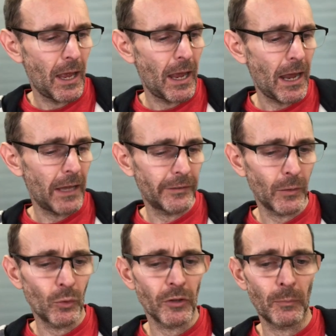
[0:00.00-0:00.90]
as it
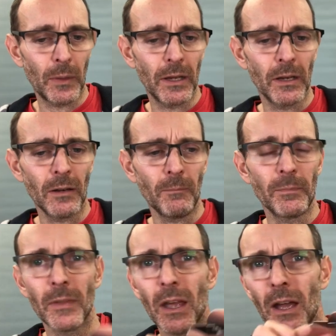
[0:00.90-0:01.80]
would have been,
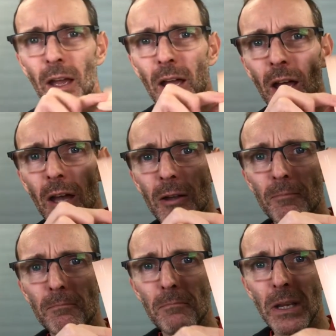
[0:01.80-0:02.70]

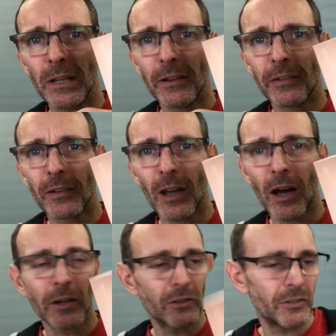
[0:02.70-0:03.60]
mint
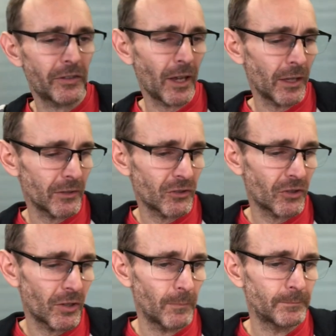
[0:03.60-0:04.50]

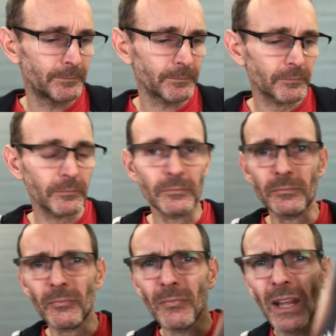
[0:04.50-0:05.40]
untouched.
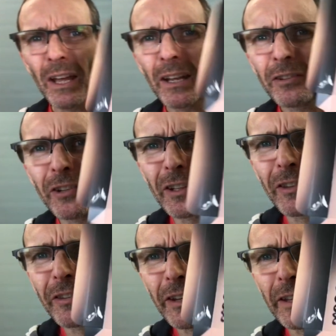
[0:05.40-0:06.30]
And as you can
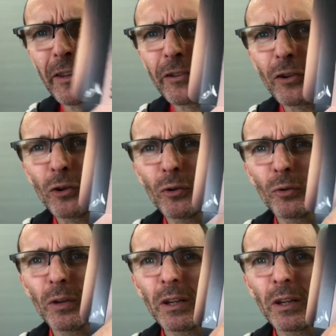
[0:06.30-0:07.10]
see, the two